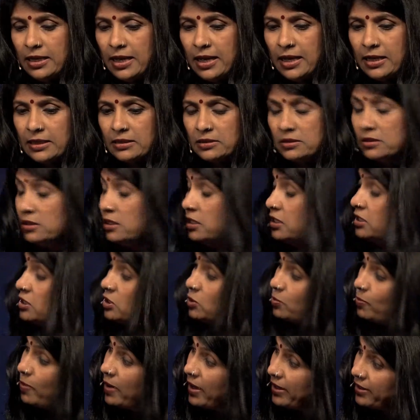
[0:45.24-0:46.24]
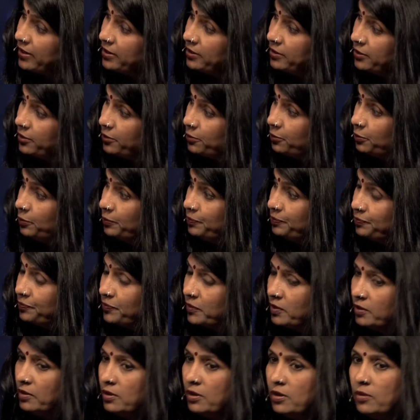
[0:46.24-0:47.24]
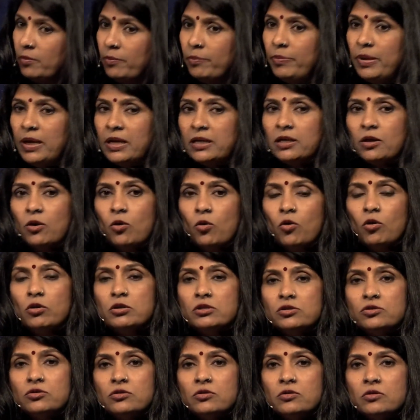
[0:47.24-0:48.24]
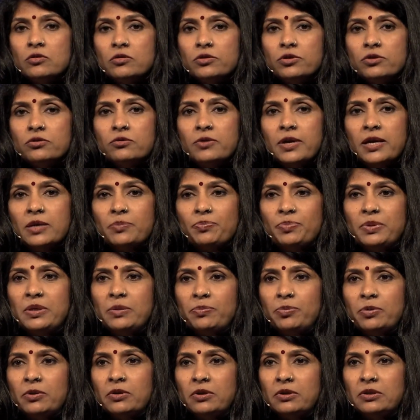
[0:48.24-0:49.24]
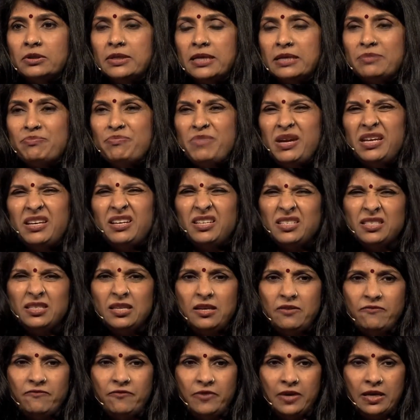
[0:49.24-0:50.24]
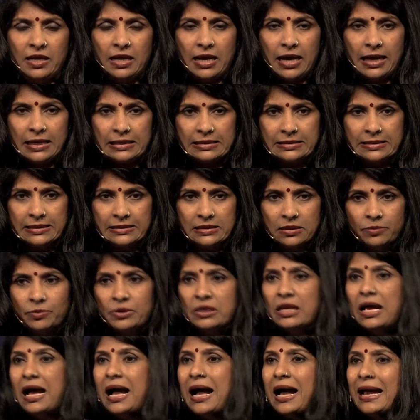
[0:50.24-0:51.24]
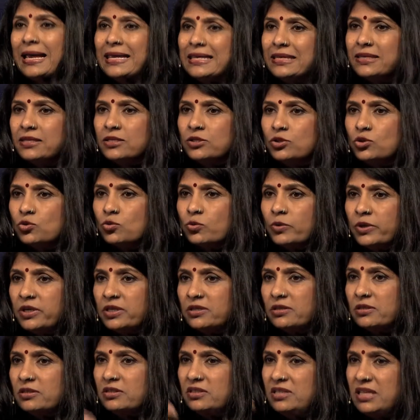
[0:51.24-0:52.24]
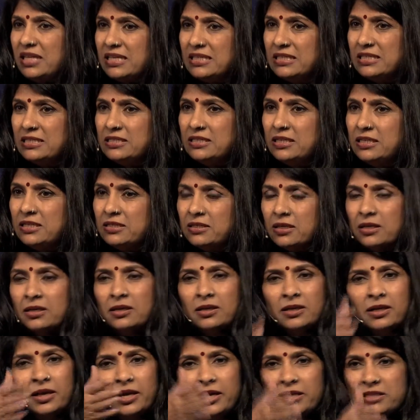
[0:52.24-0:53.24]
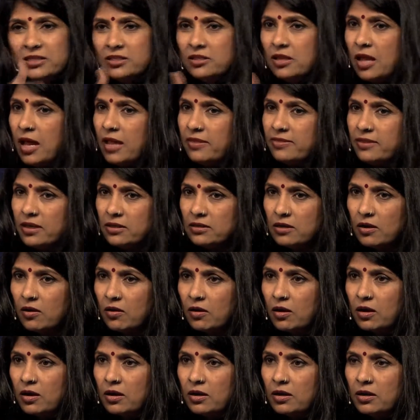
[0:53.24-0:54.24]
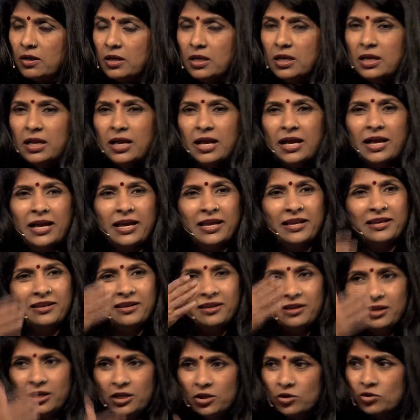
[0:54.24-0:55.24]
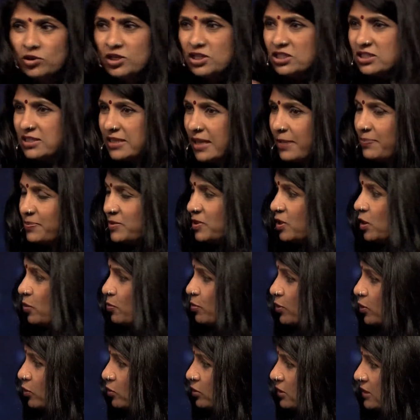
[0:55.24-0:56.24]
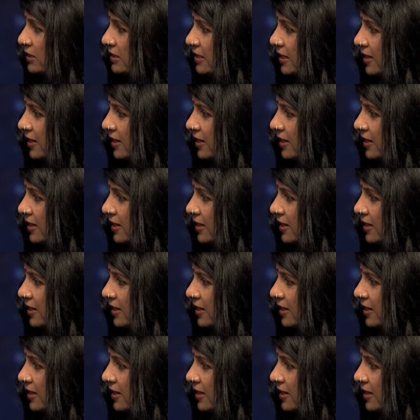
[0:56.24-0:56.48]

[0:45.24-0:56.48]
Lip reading: that inspired you, but also you had people that made it seem very accessible. I can do it. They did it. It's not that hard. And, you know, the steps are broken